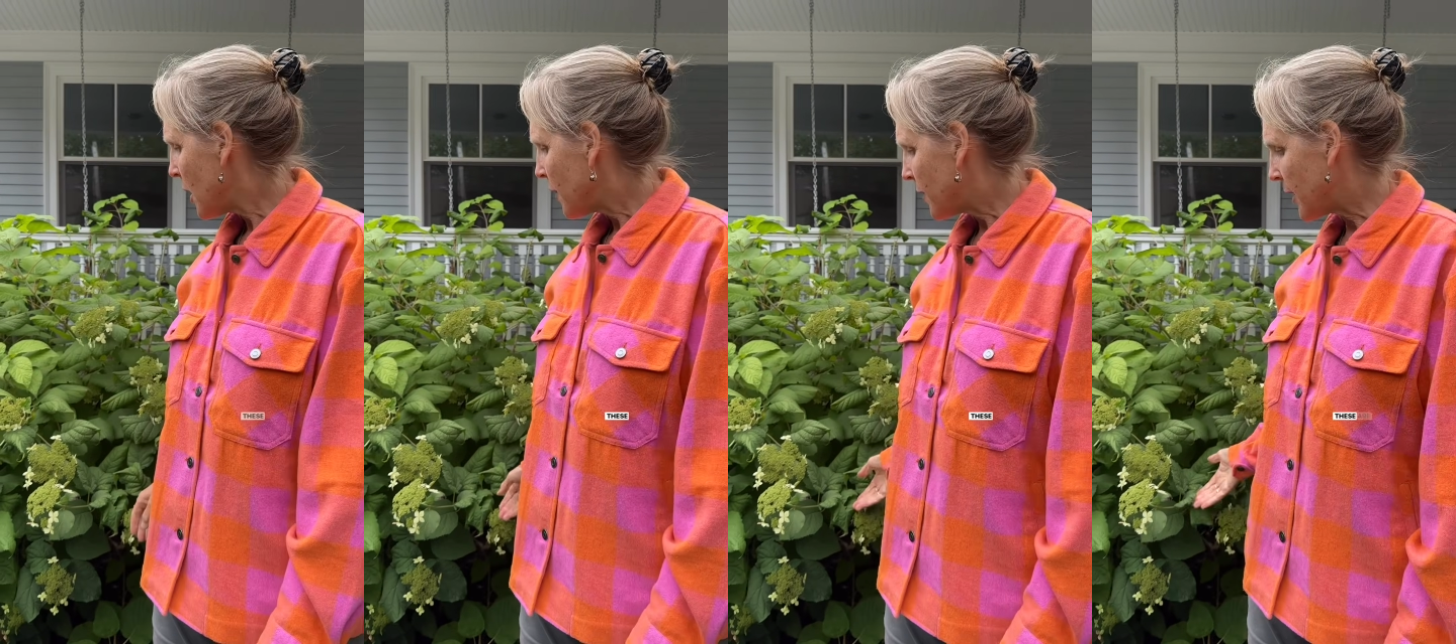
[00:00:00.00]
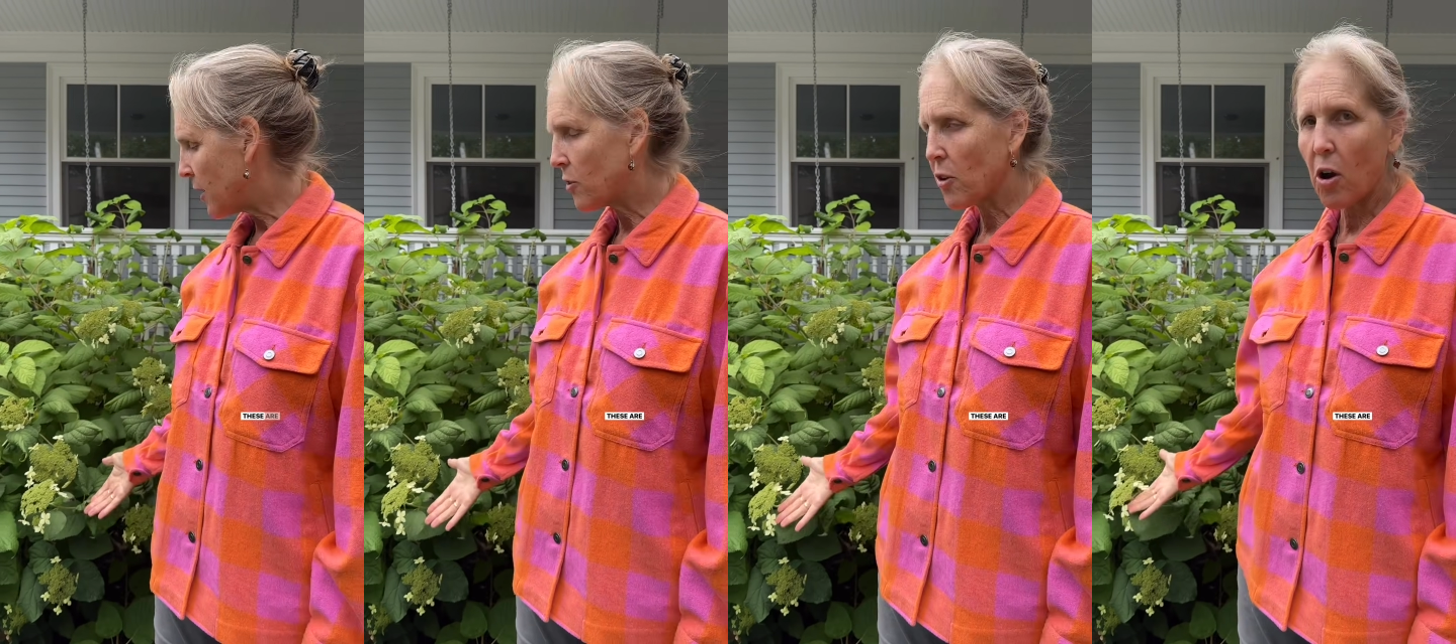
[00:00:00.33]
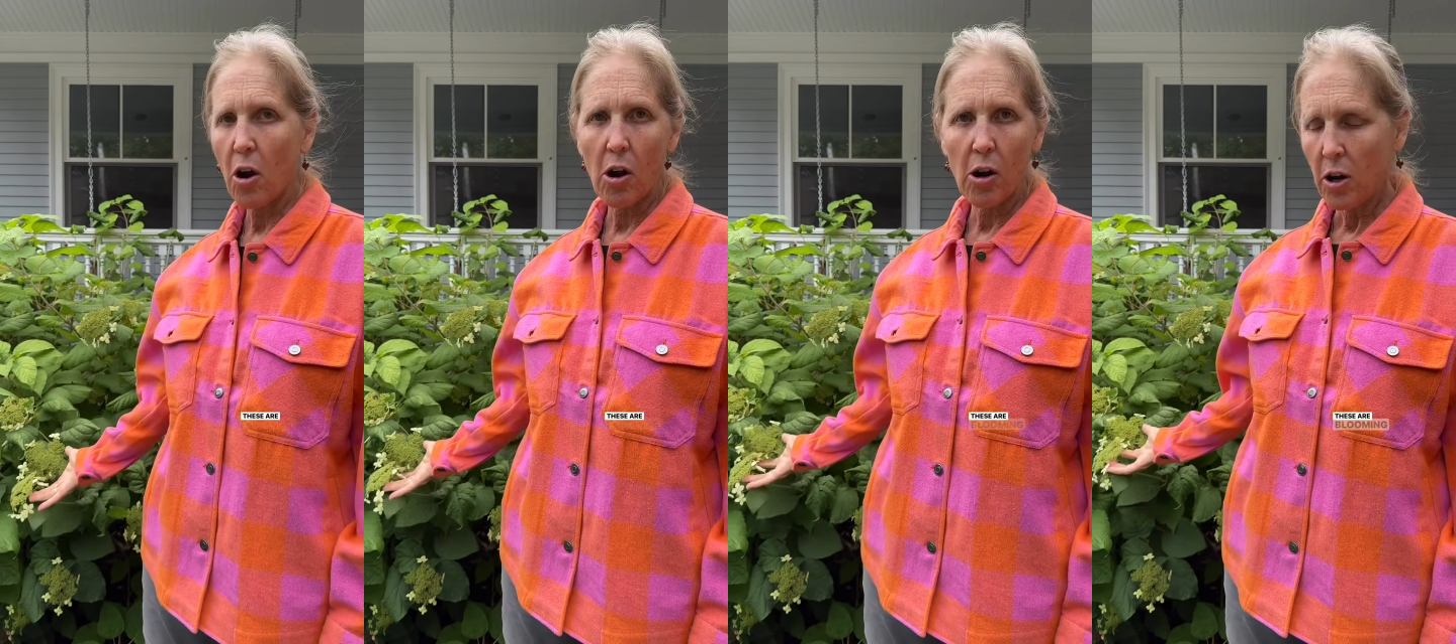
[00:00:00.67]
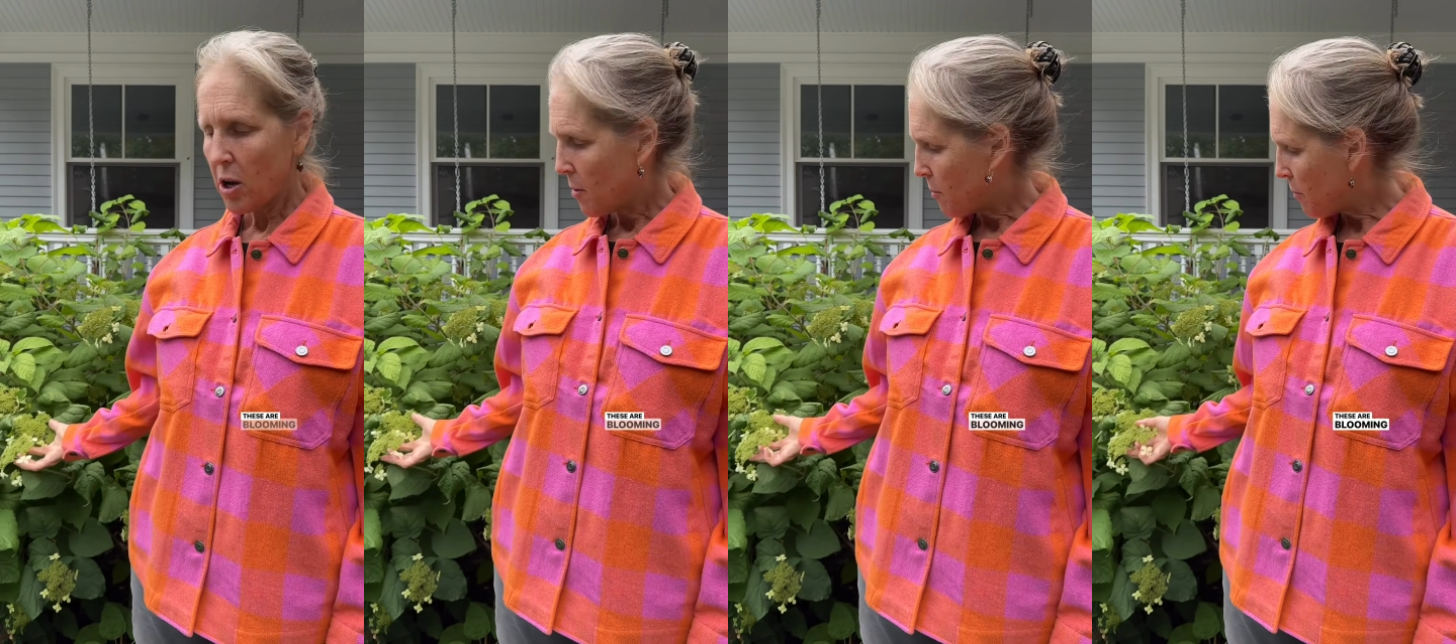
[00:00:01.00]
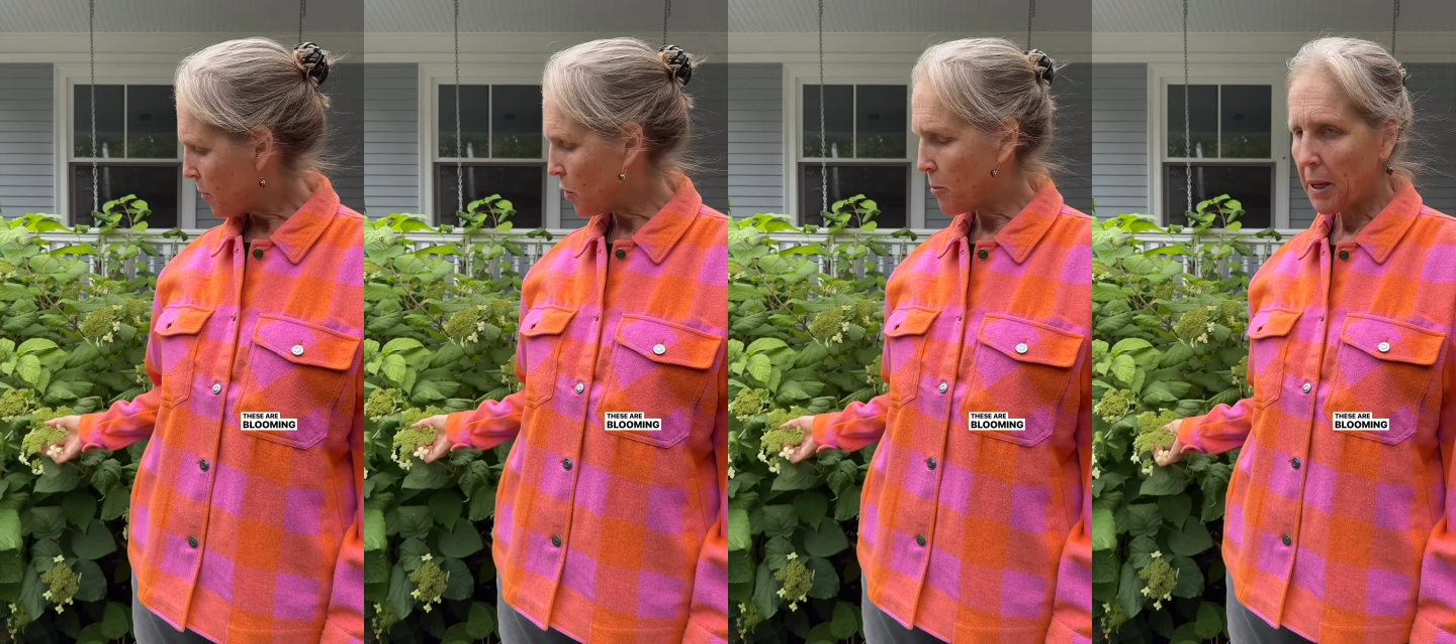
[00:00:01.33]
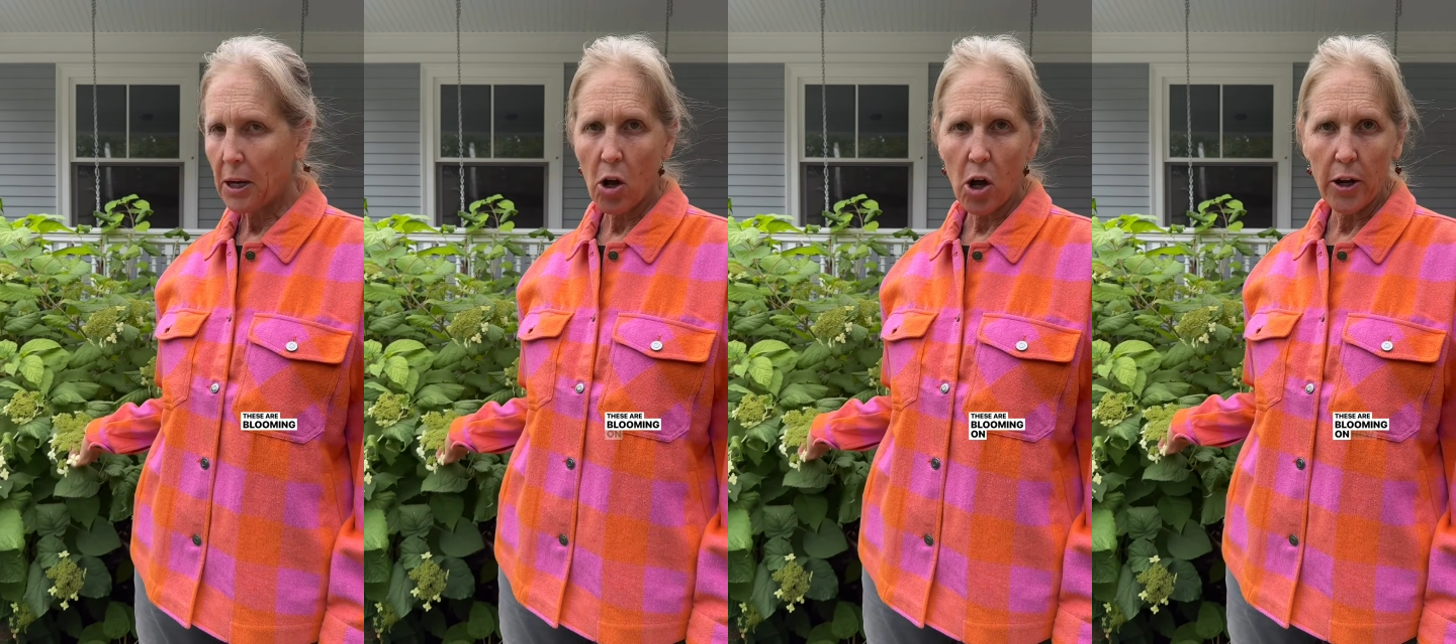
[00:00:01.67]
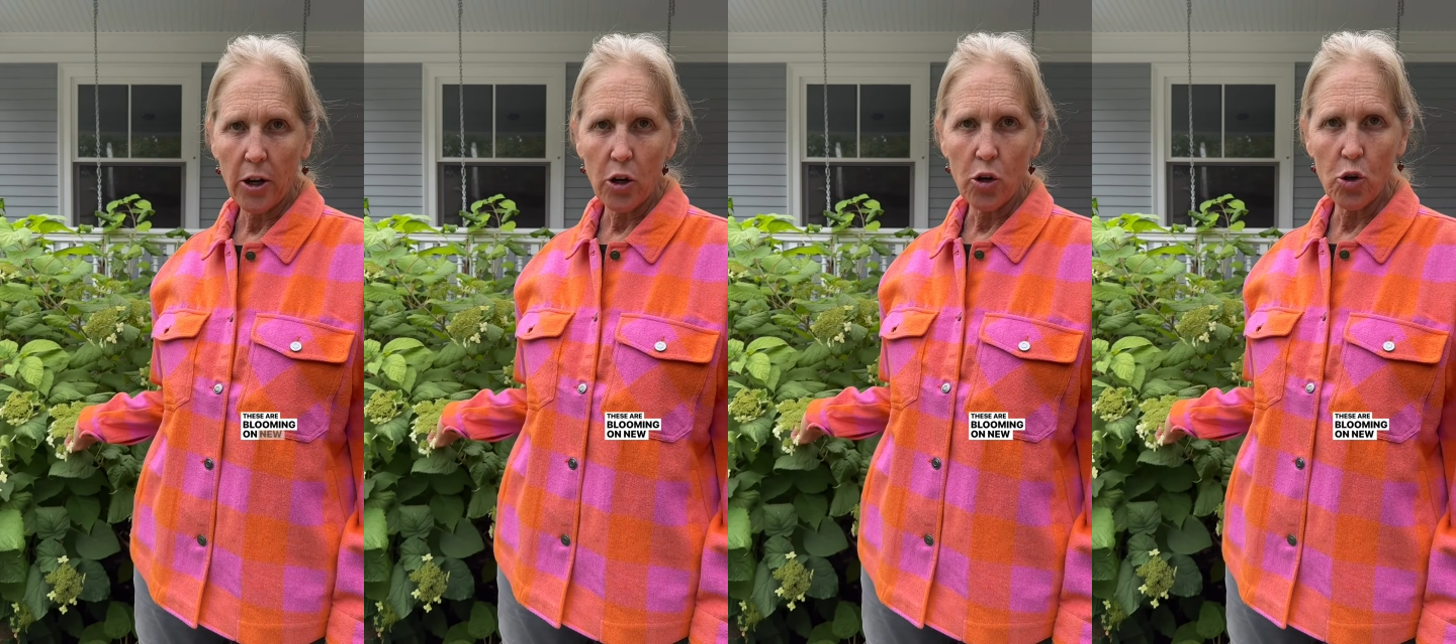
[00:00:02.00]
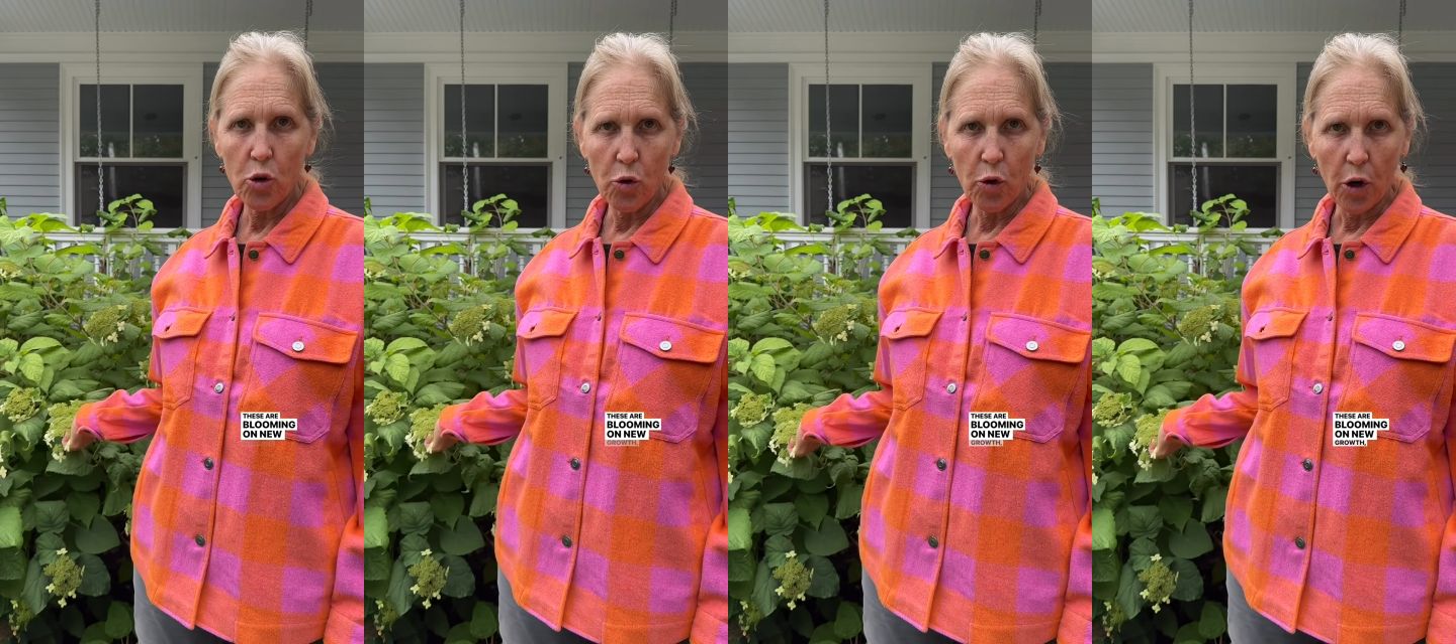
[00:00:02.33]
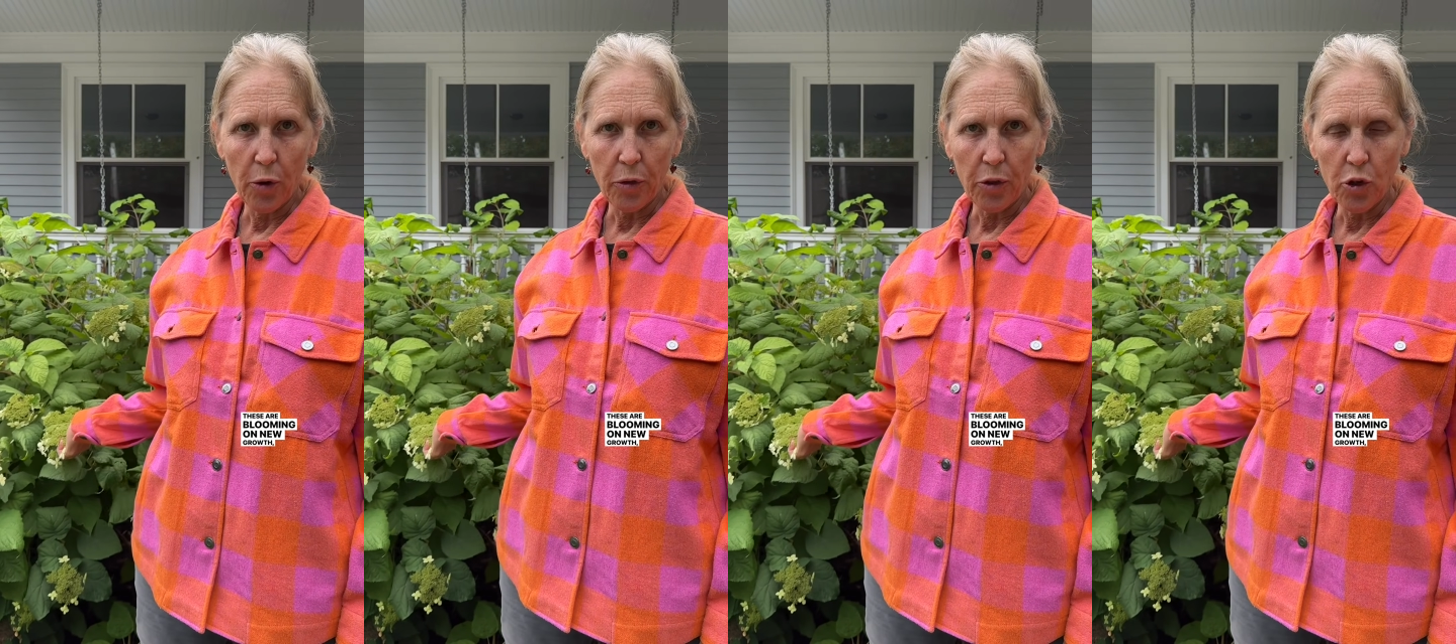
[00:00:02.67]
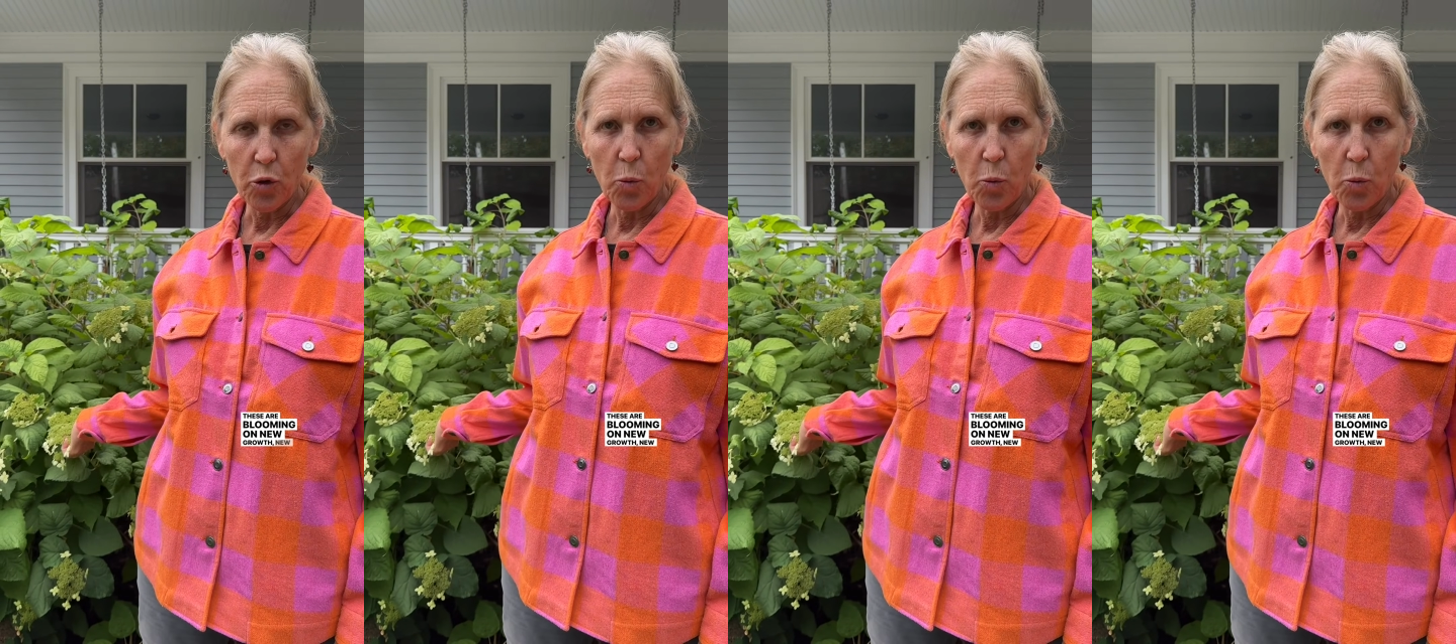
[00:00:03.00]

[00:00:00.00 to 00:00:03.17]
These are blooming on new growth,